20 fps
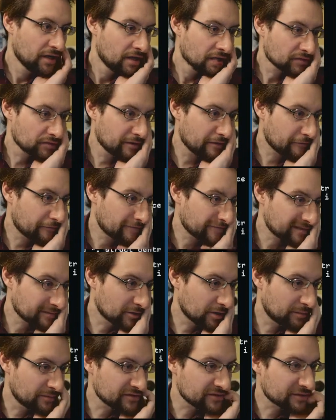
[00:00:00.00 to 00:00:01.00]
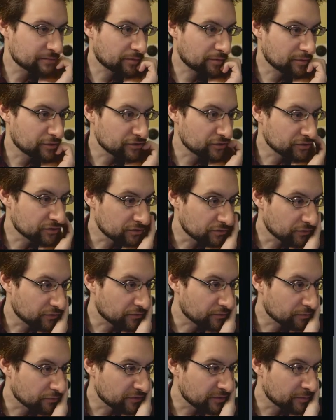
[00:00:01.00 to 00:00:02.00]
So we have quite some comments. Probably should go
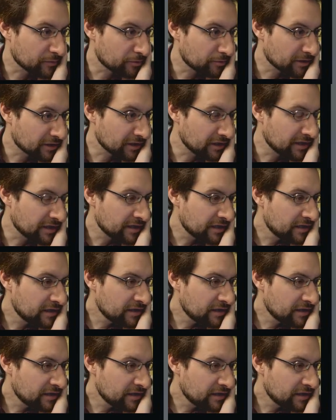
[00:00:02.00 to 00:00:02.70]
through them quickly.